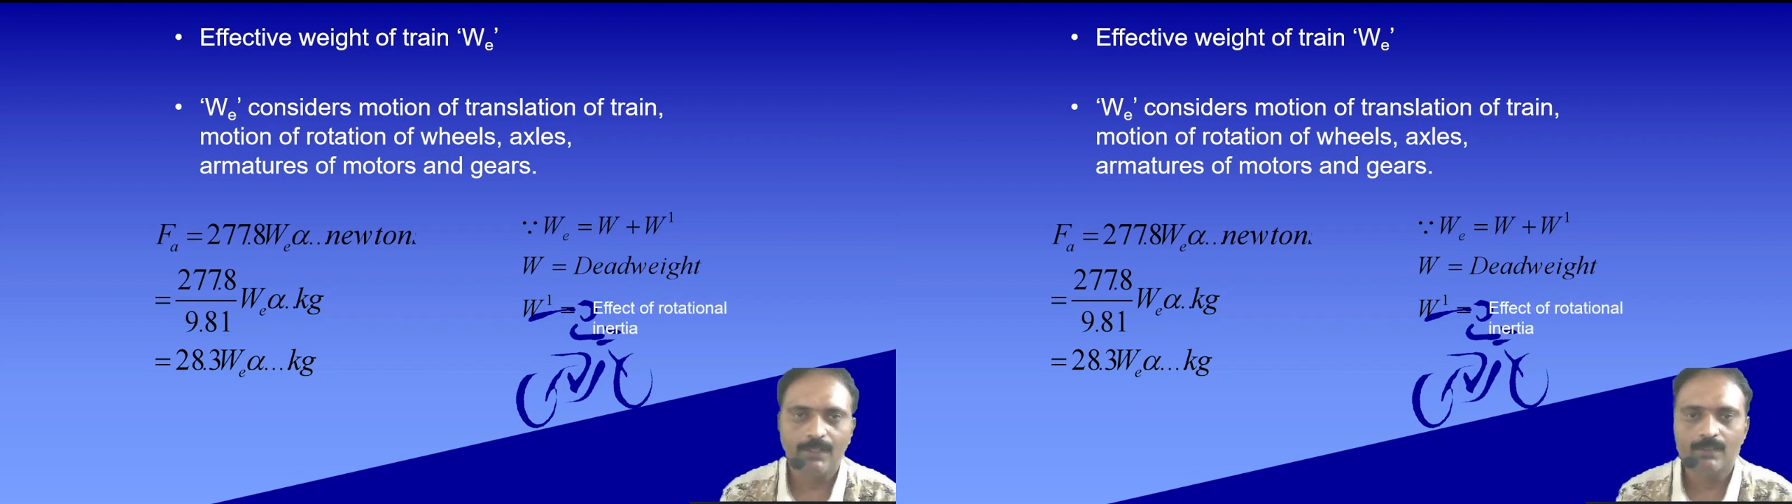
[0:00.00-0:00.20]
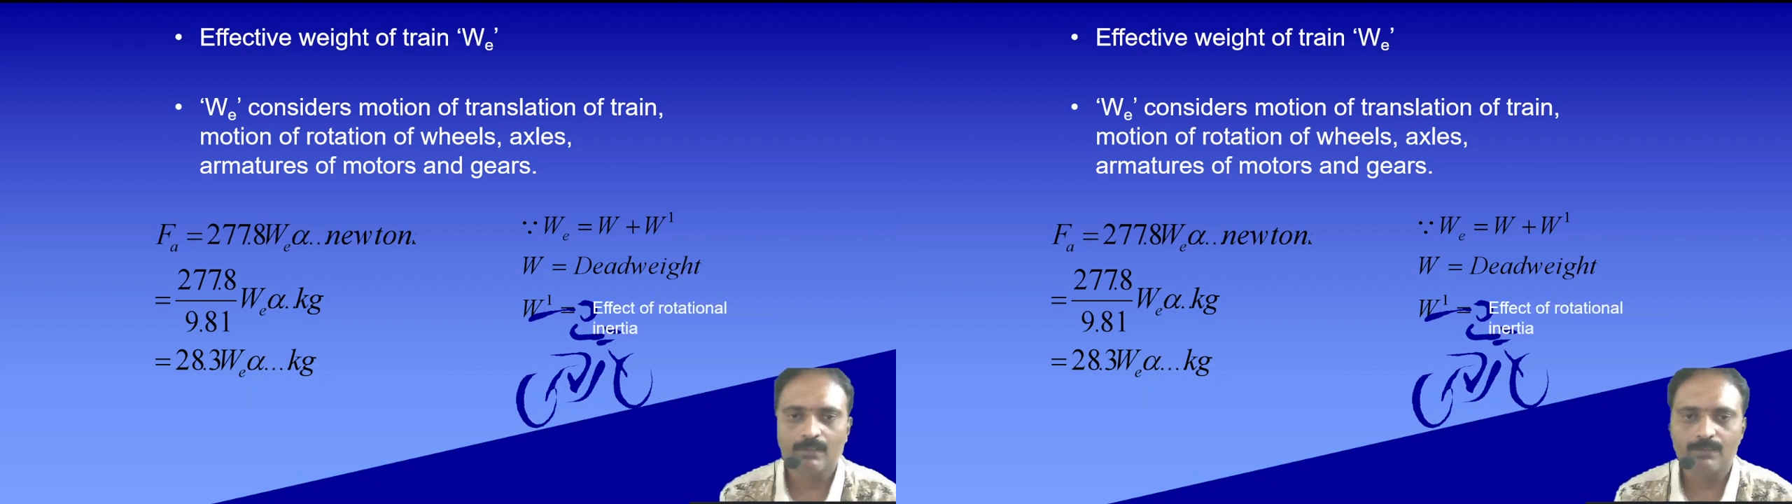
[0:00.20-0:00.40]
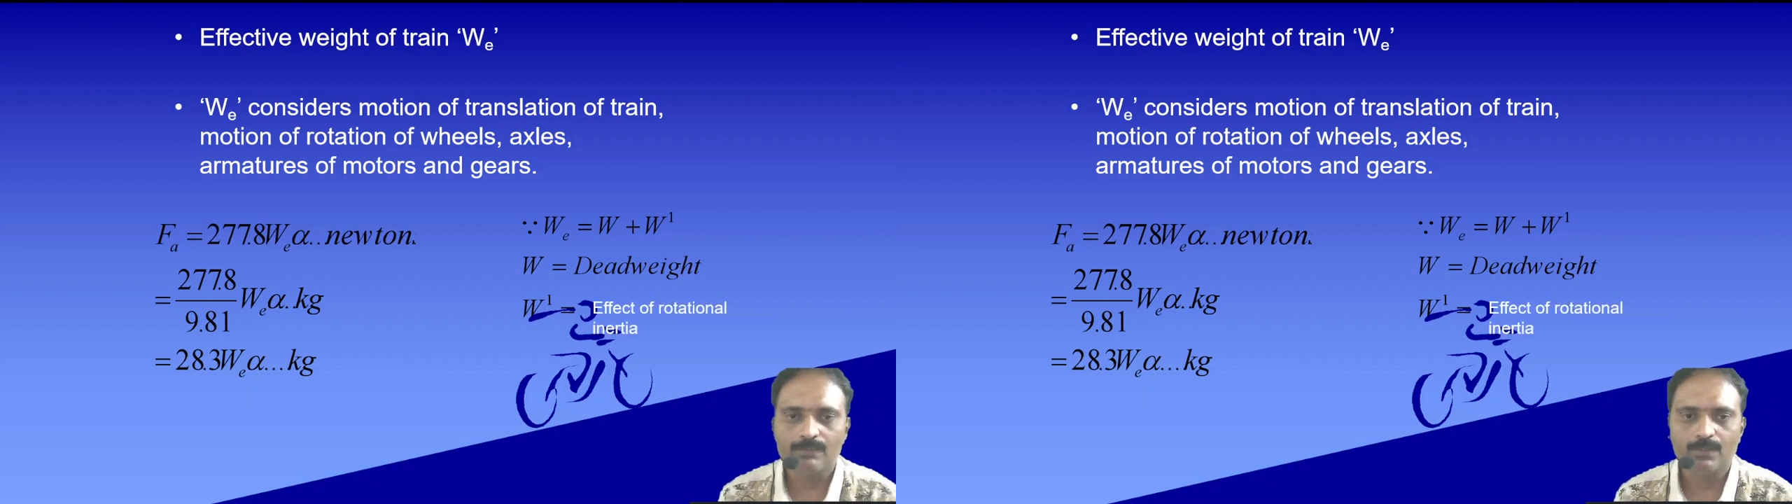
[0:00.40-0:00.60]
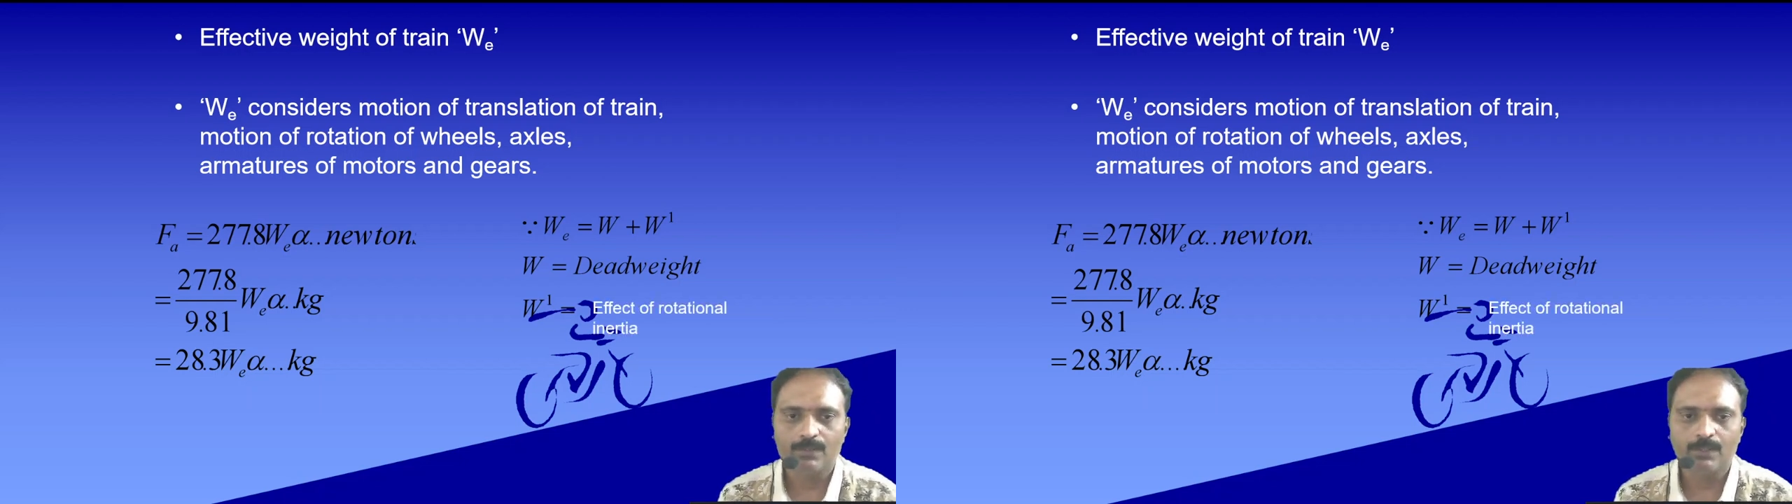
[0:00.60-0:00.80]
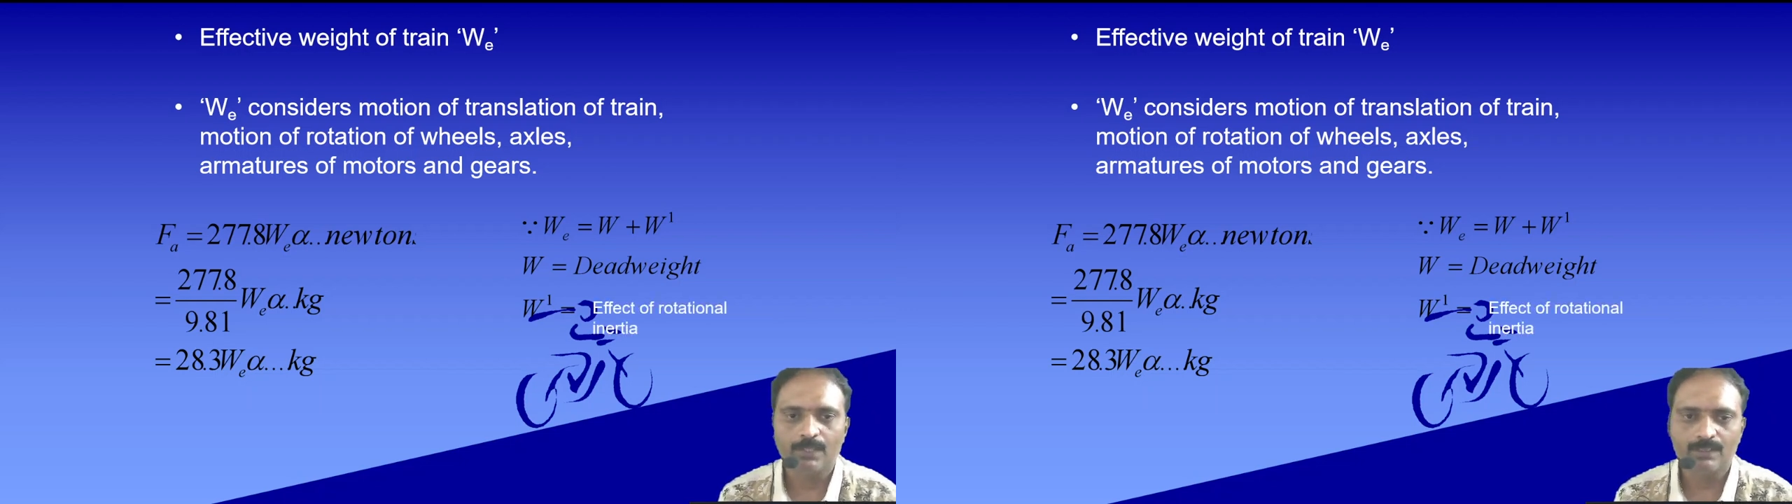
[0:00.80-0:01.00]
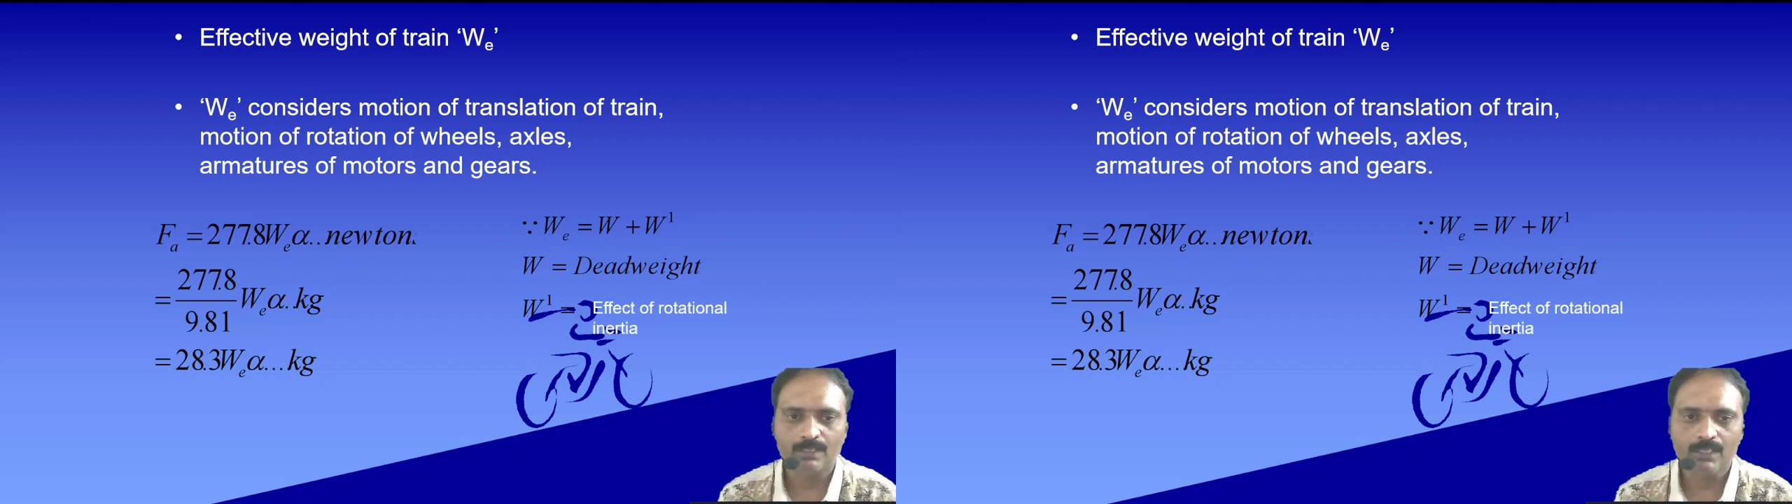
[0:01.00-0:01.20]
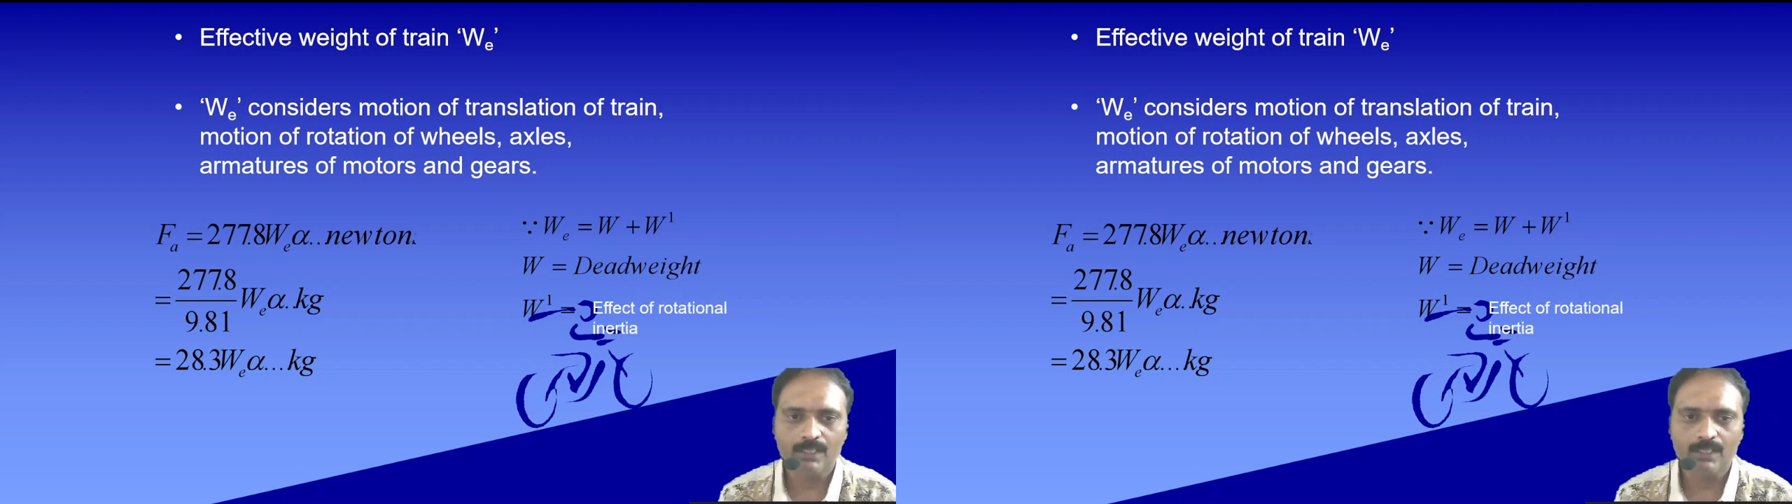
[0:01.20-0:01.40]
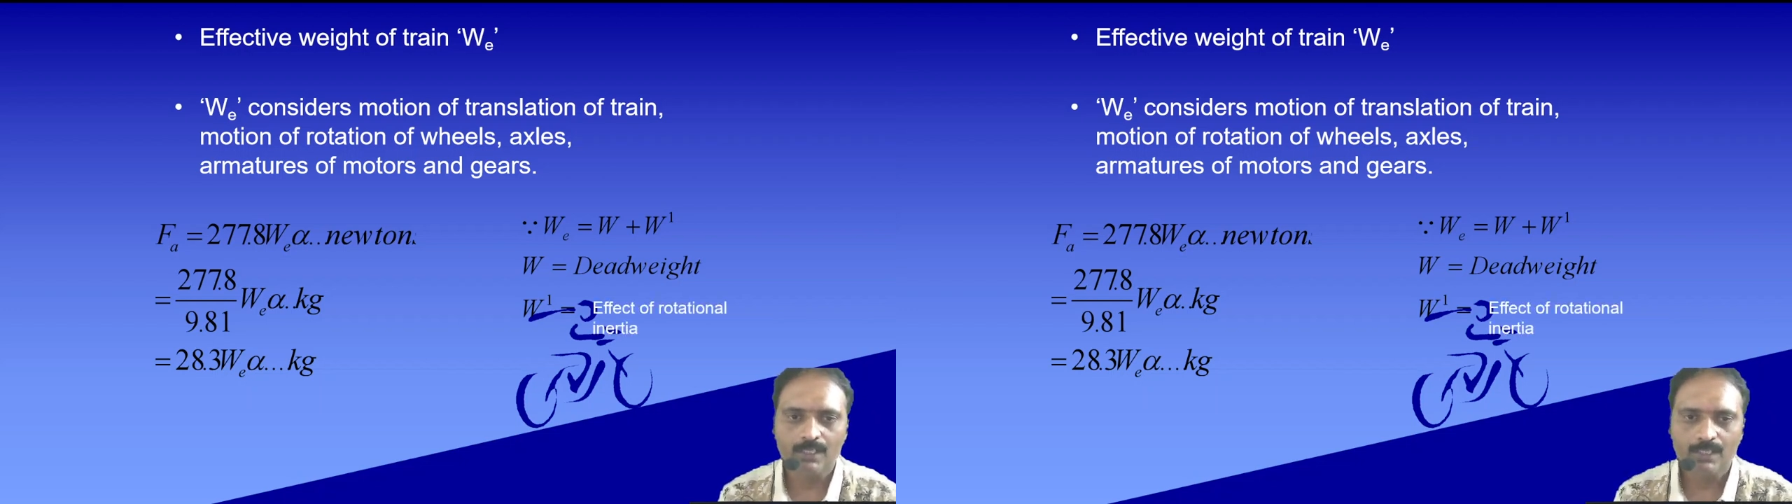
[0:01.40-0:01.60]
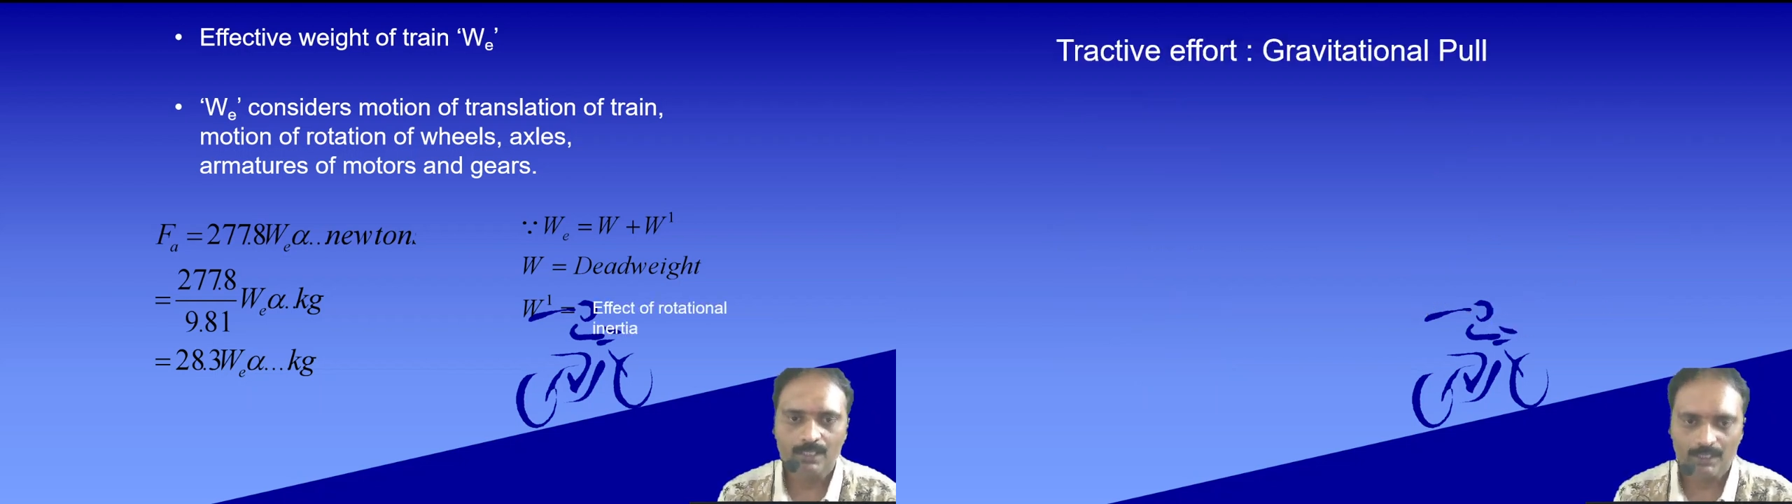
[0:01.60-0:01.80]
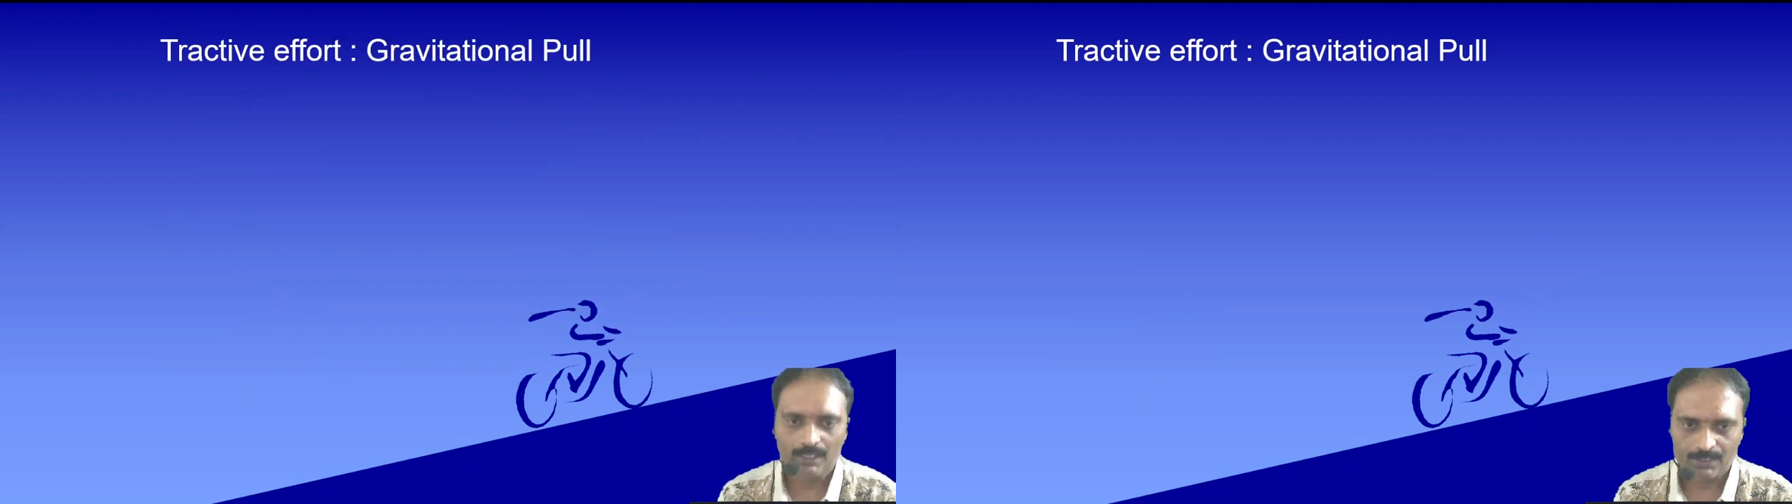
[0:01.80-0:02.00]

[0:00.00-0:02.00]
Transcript: rotational inertia.